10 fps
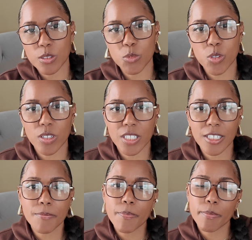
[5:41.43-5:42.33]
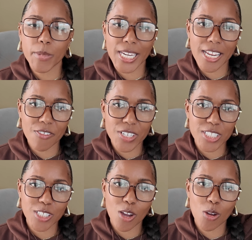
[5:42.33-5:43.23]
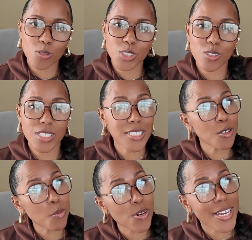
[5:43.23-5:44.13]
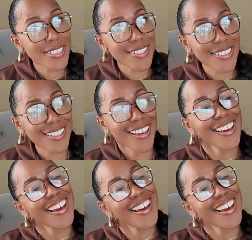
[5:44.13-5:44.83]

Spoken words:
a smoother look. Many of us go to the silk press